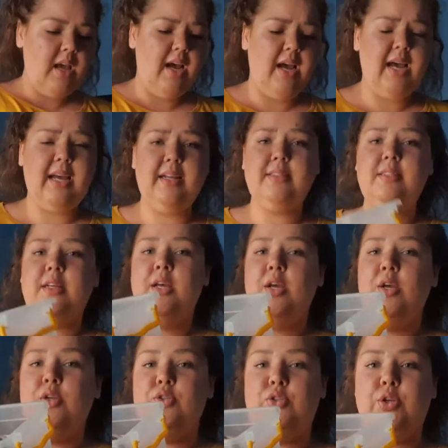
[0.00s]
I had
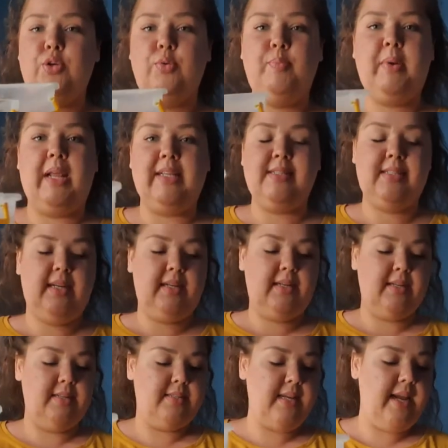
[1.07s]
two plastic
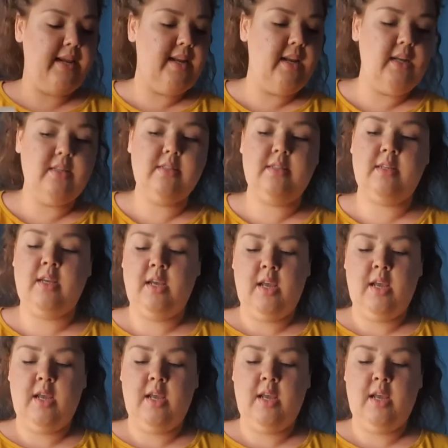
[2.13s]
containers.